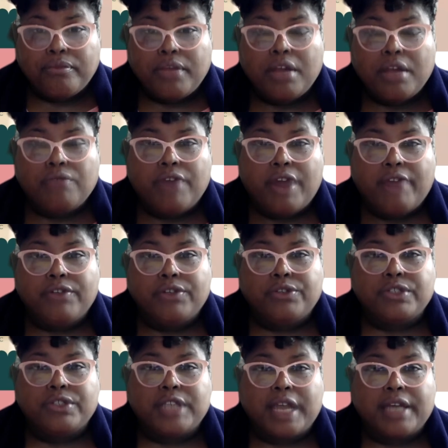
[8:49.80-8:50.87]
revenue
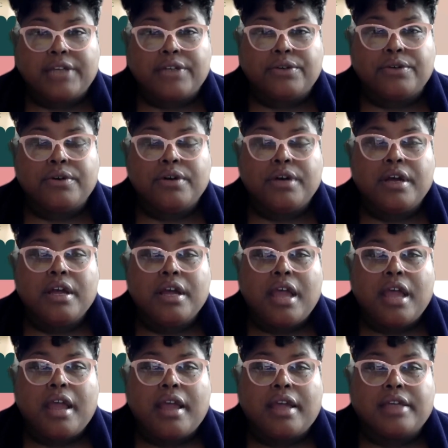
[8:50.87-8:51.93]
cycle,
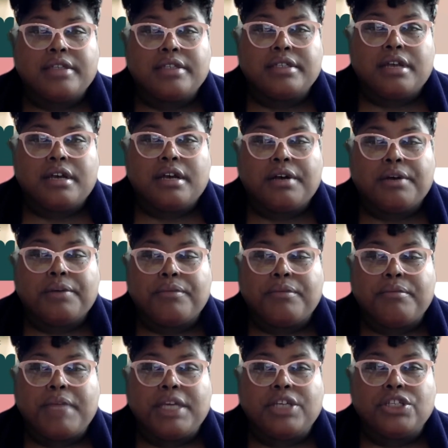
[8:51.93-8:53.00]
and
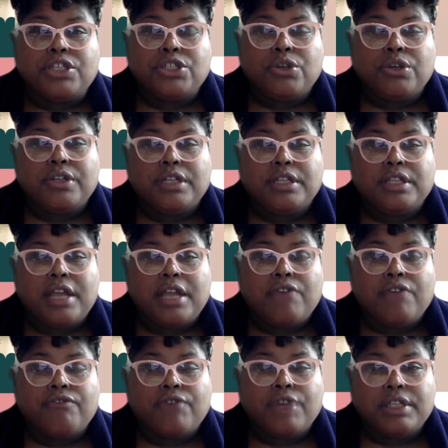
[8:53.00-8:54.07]
making sure that they are
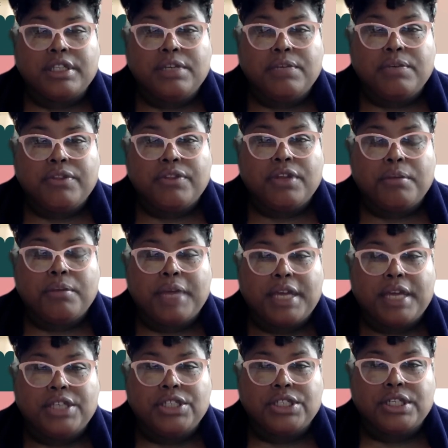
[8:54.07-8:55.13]
friendly with your
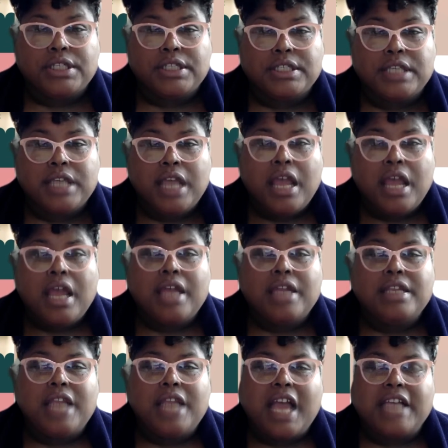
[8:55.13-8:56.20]
patients
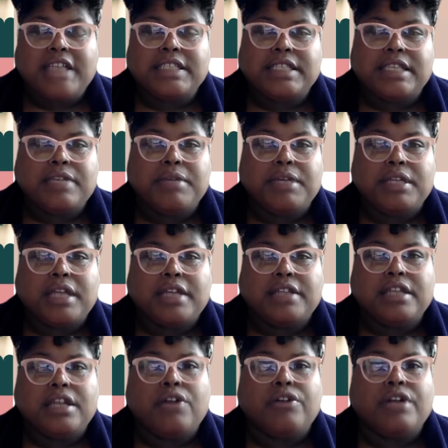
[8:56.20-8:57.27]
and not seeming like
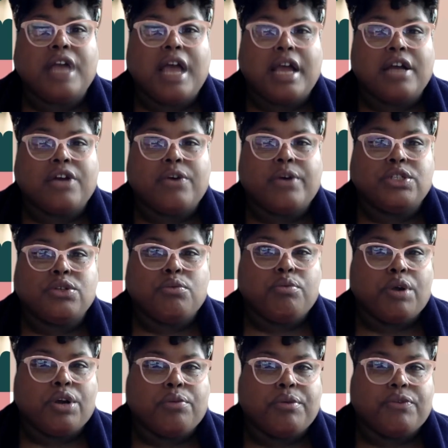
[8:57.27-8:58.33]
they are not going to
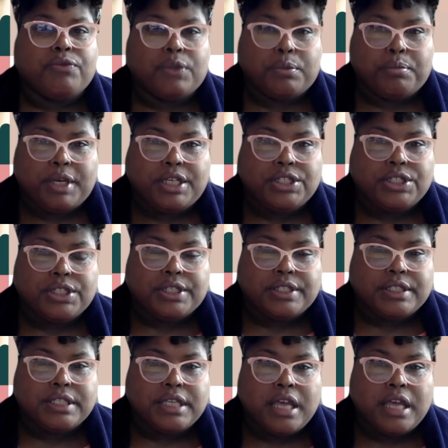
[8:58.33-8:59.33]
work with your patients.